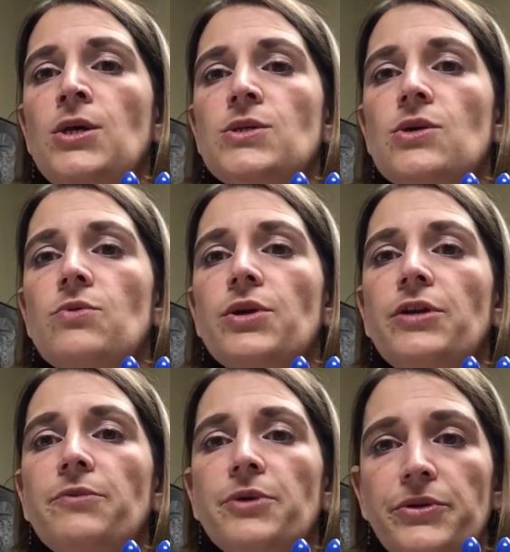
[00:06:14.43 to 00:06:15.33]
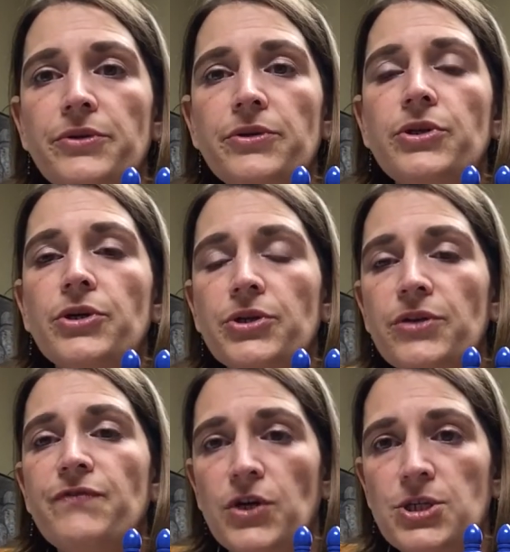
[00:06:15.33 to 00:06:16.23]
So we're going to learn the
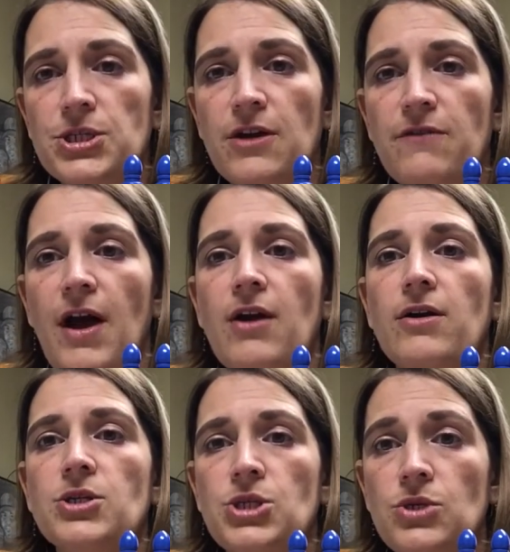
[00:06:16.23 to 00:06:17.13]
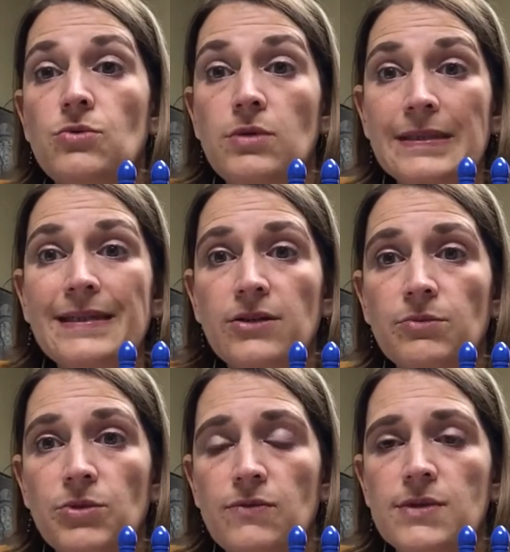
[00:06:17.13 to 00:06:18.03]
first of our 2 legal
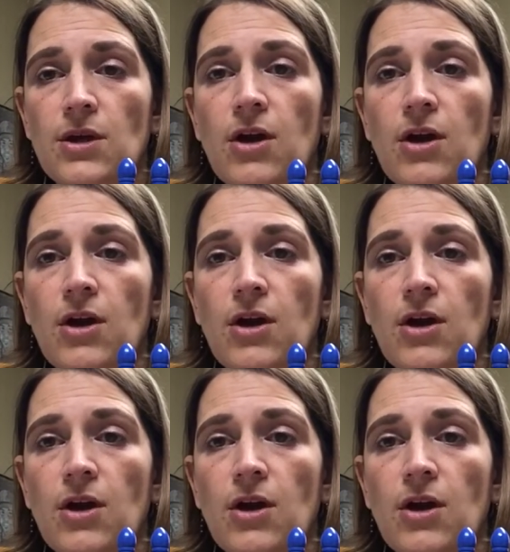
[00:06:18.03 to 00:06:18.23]
moves.